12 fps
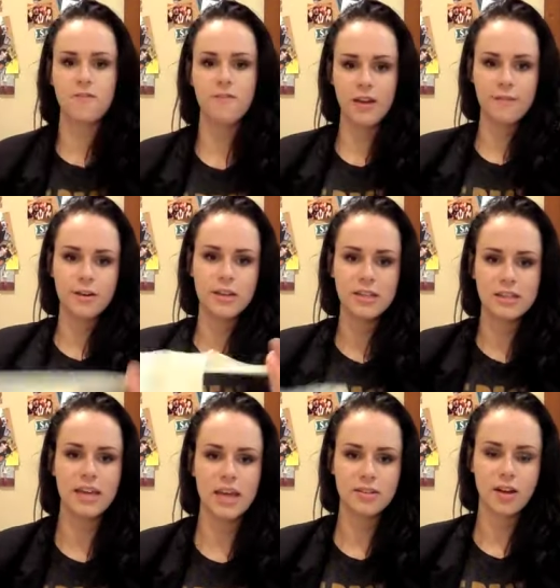favorite
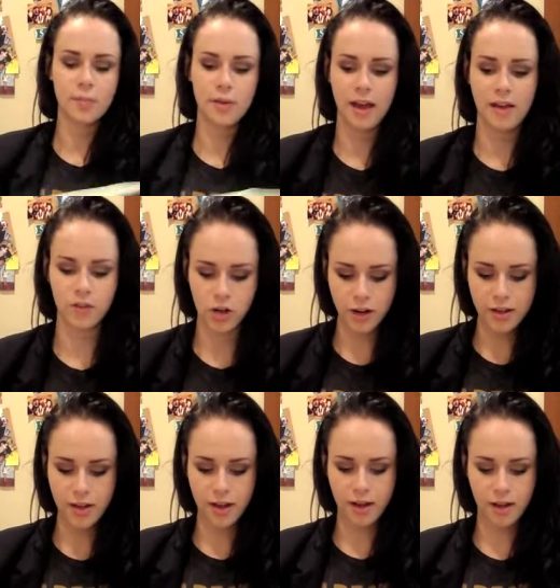tank top ever.
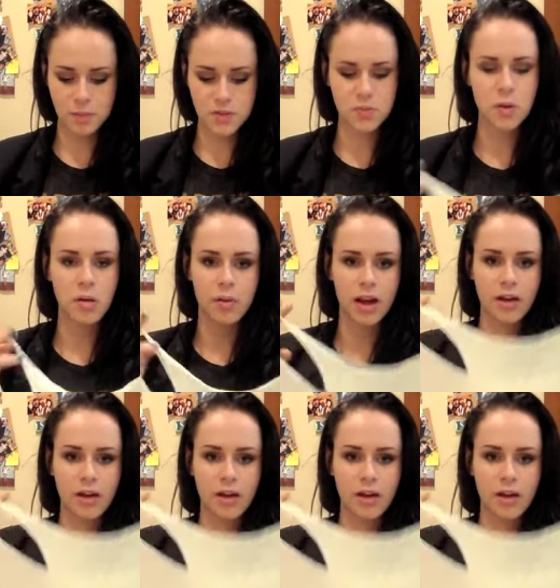It's from Urban